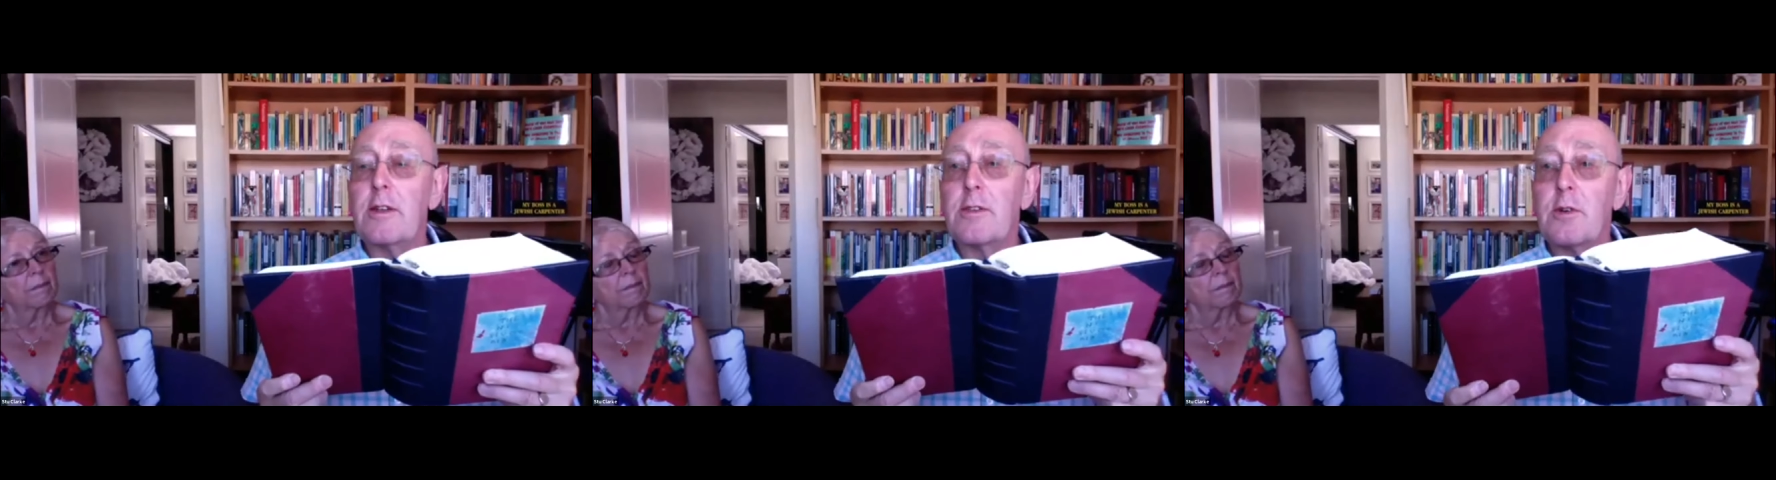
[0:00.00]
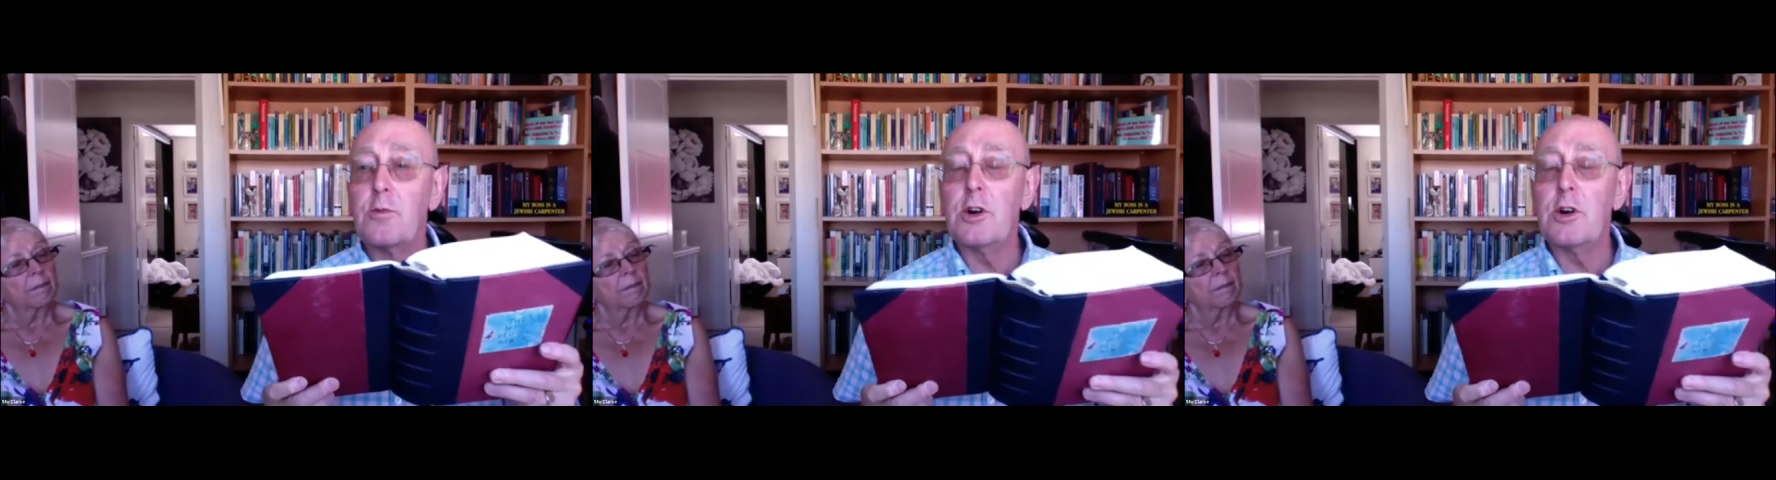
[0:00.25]

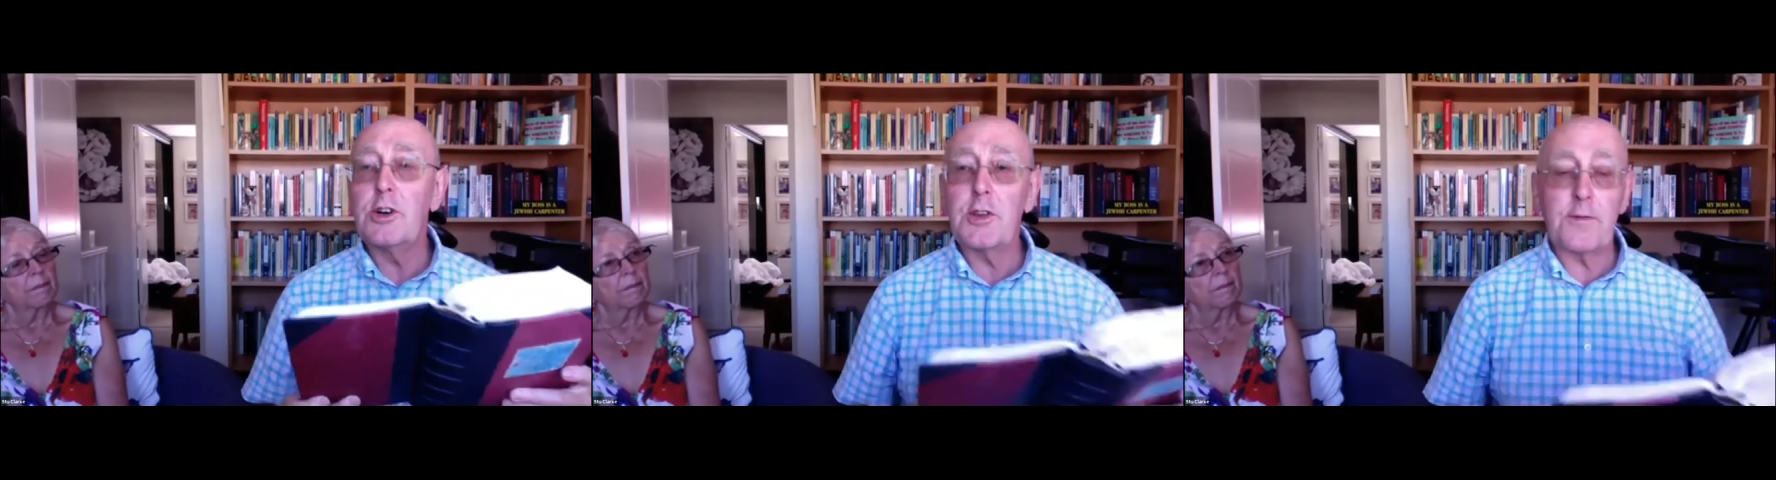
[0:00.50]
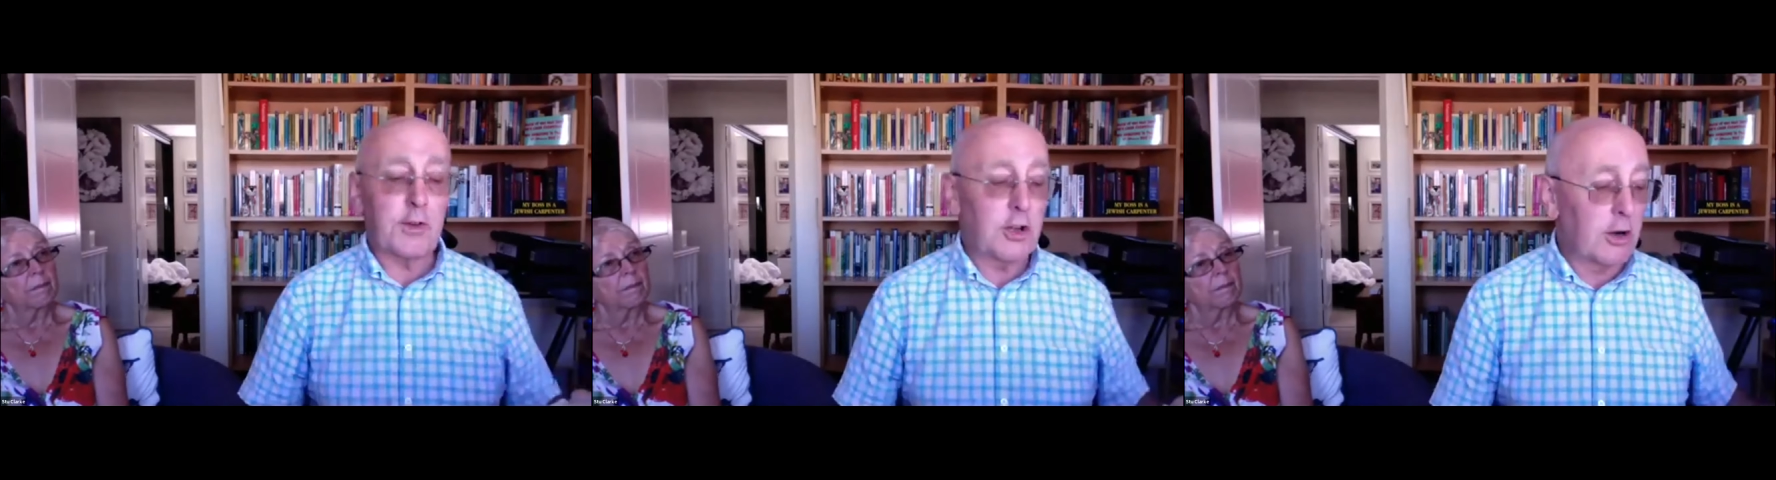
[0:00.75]
the word
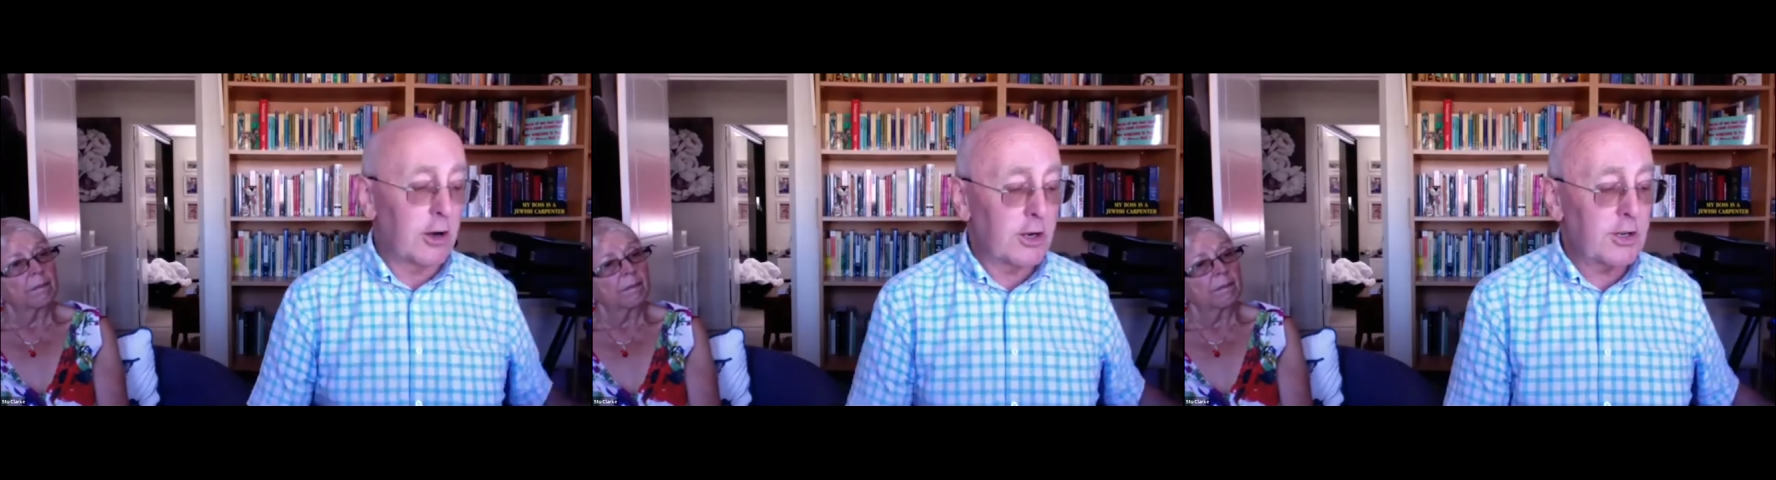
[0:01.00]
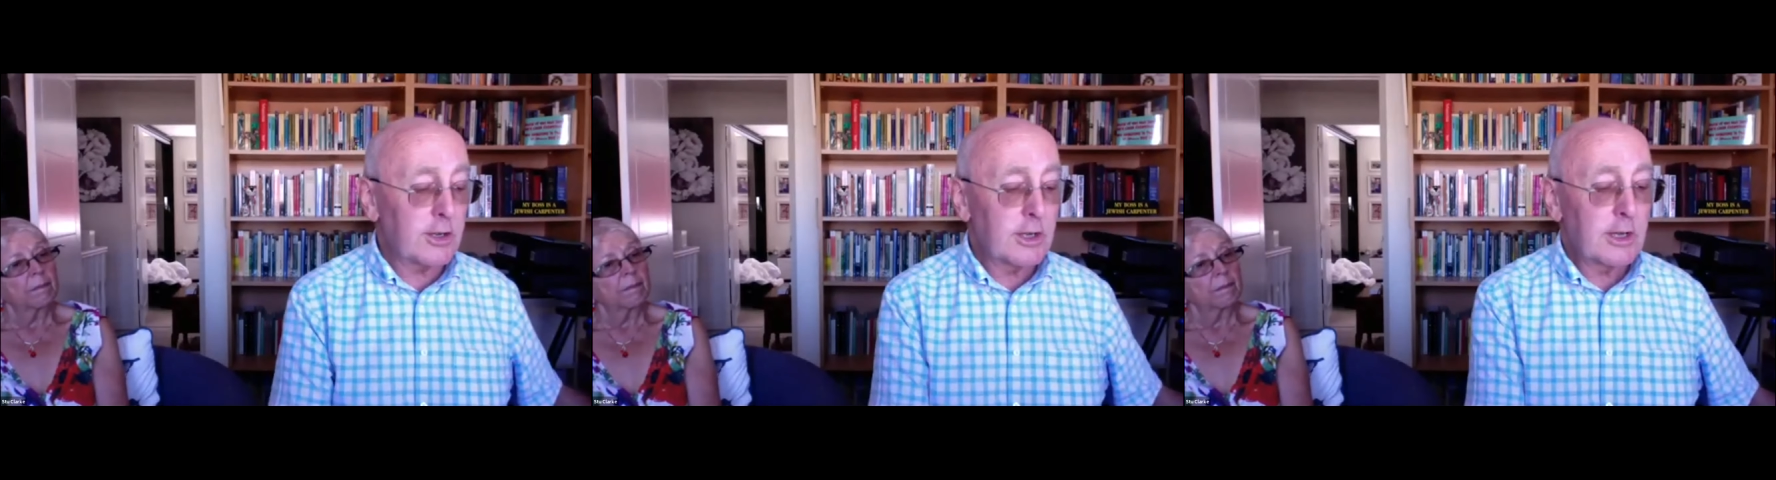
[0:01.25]
of God.